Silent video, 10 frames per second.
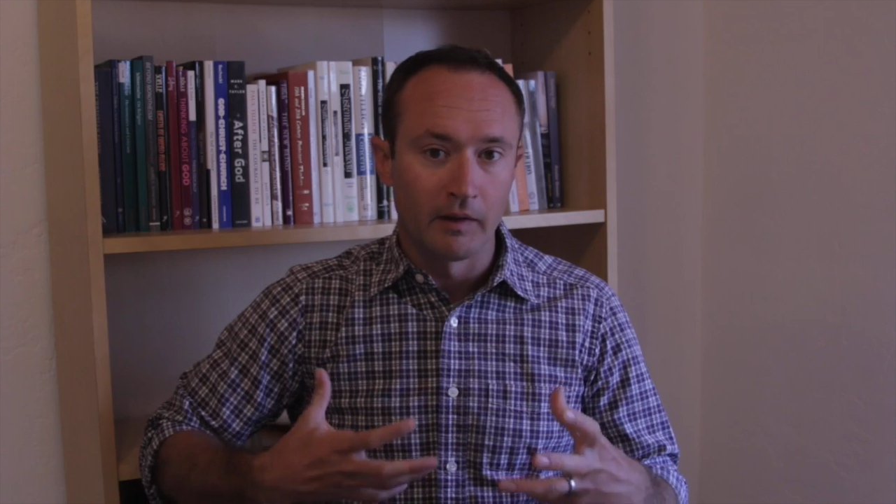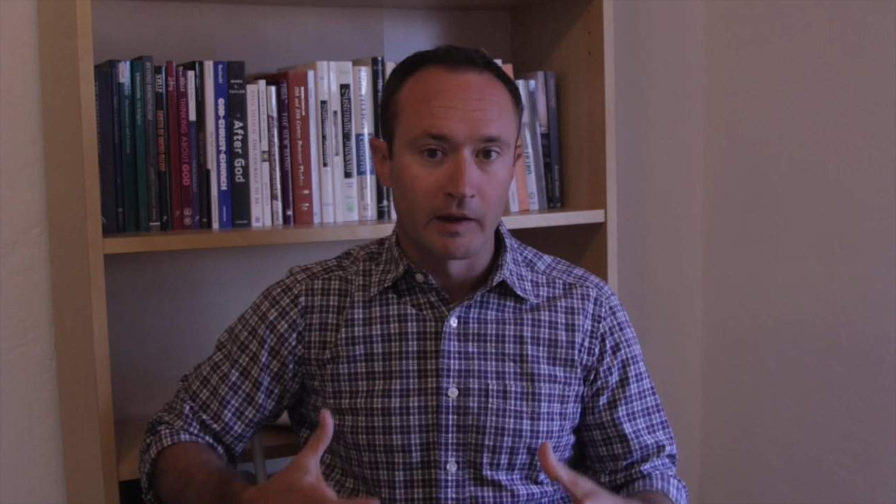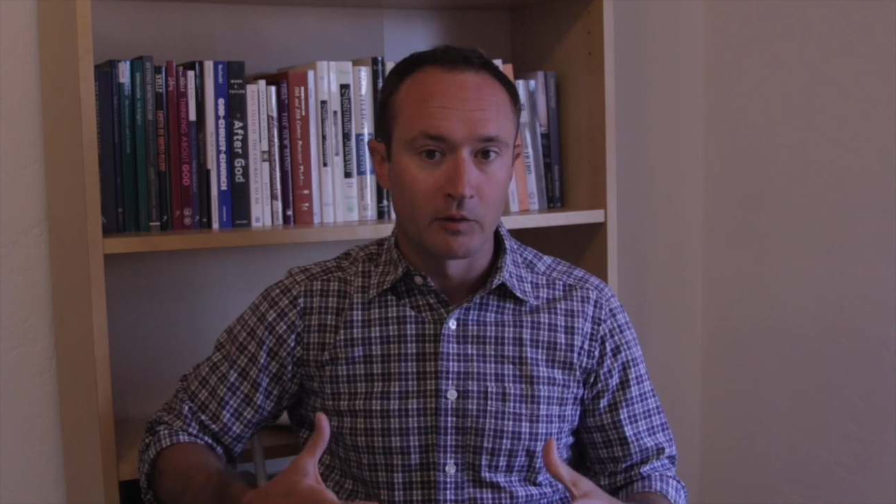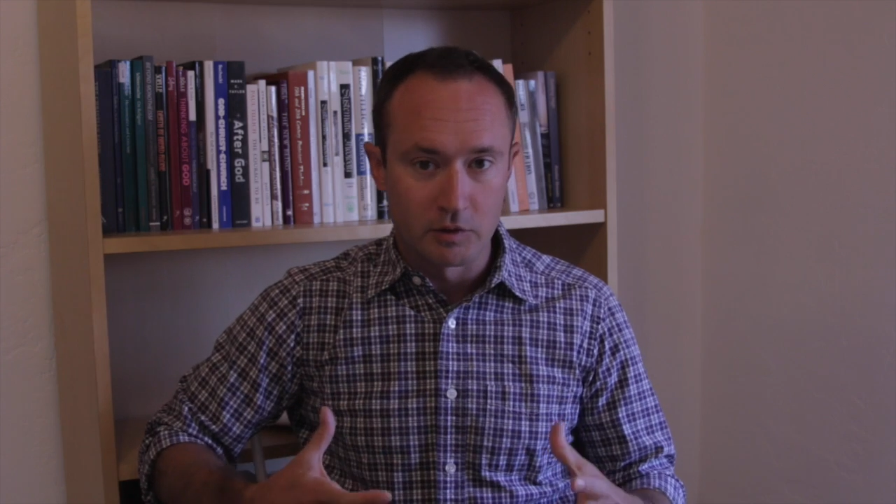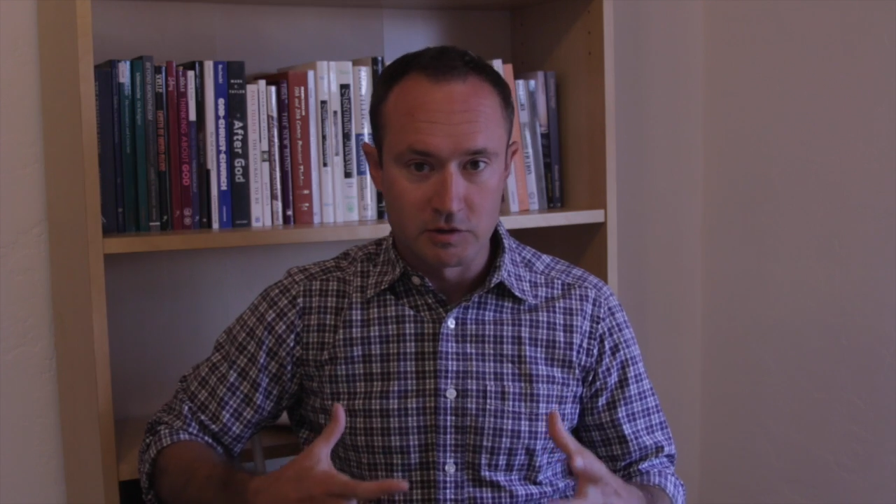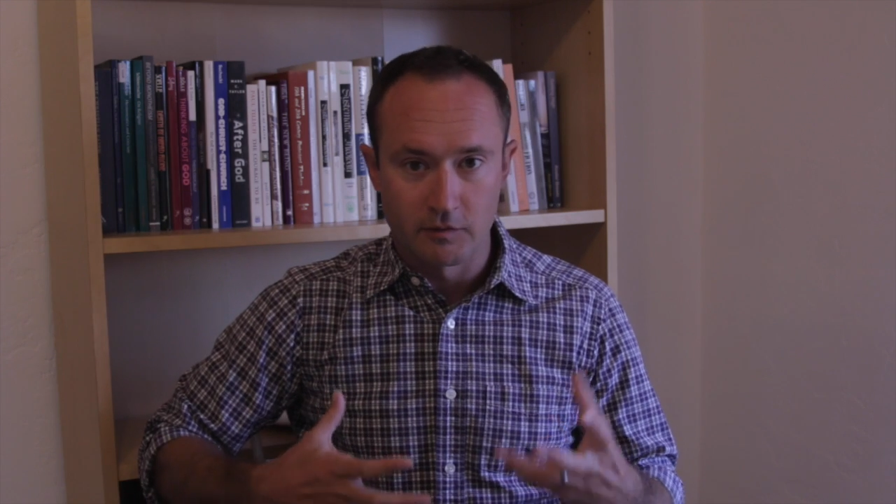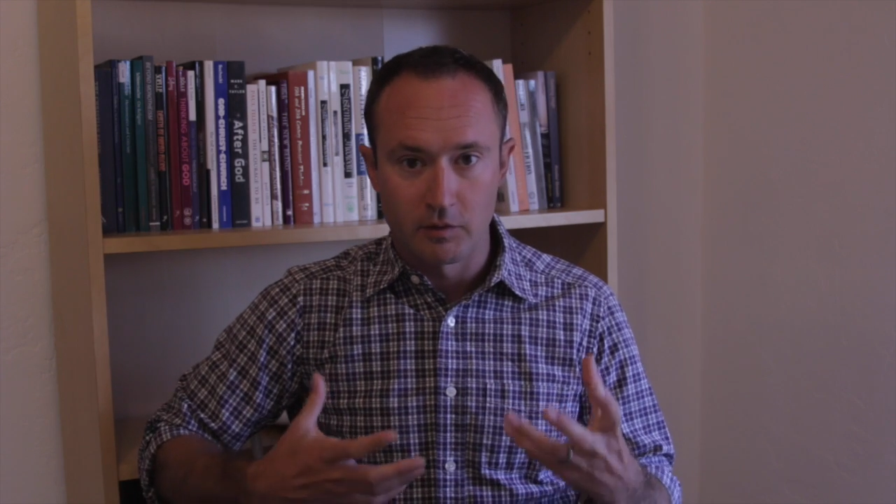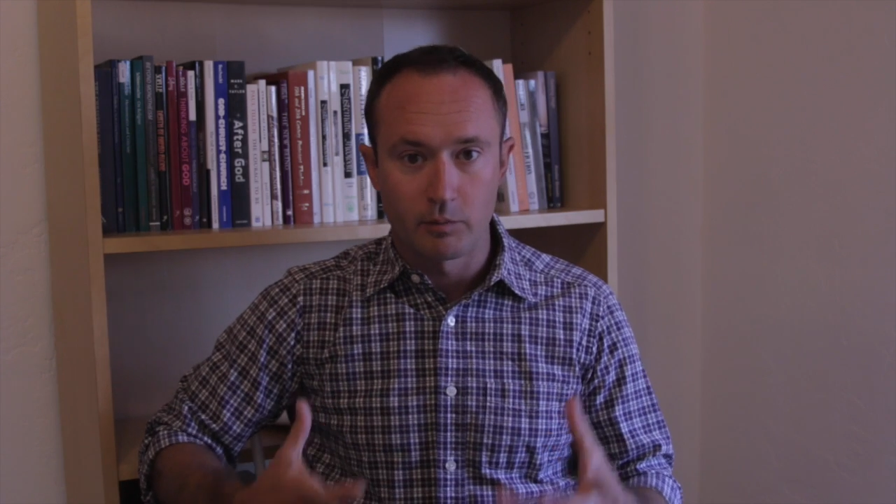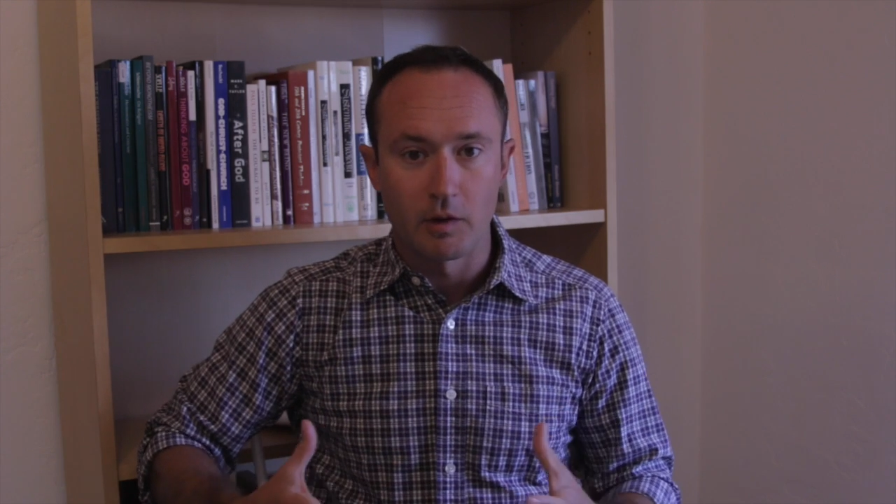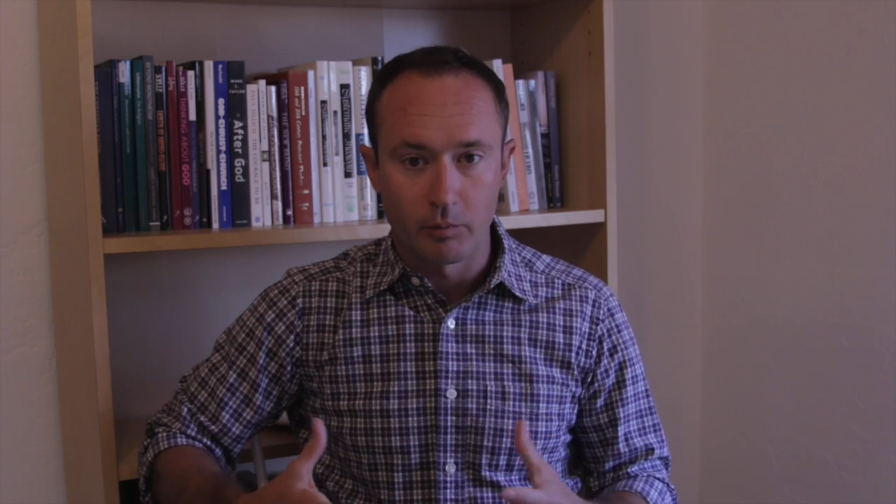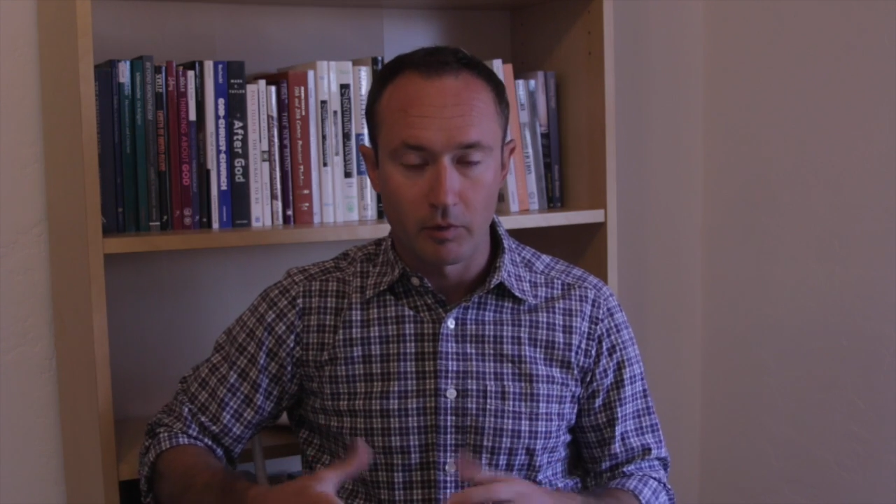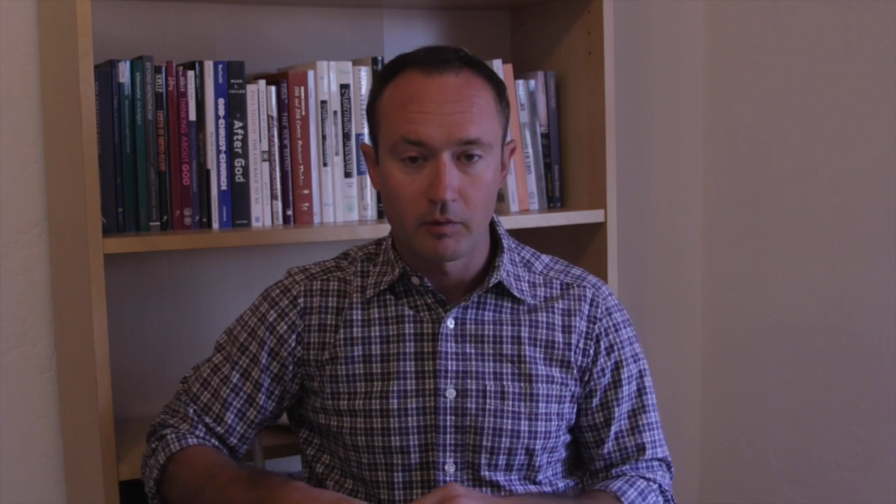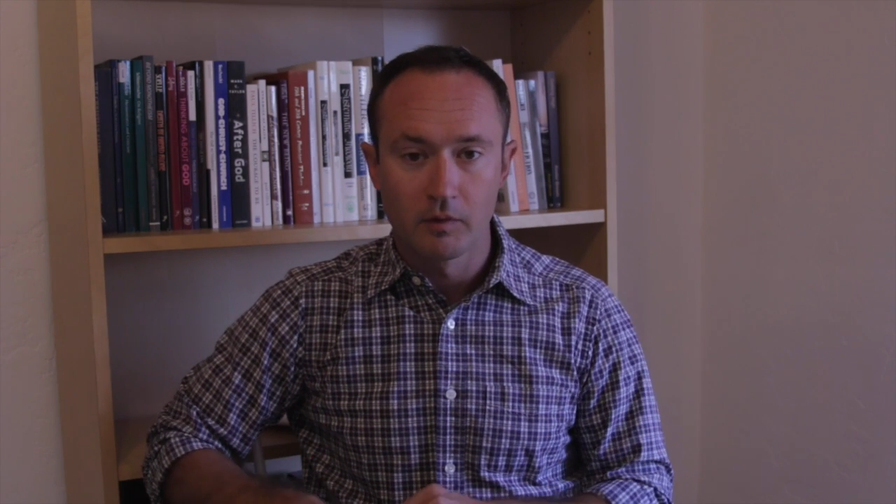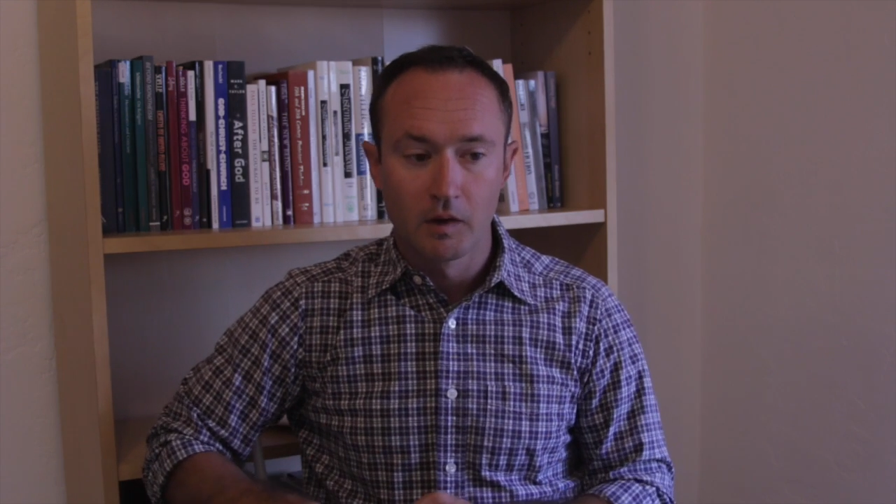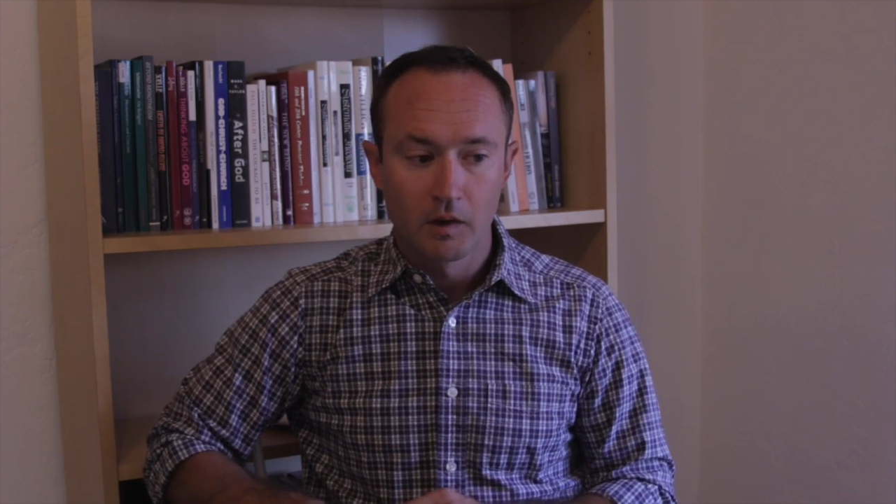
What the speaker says: language of the people.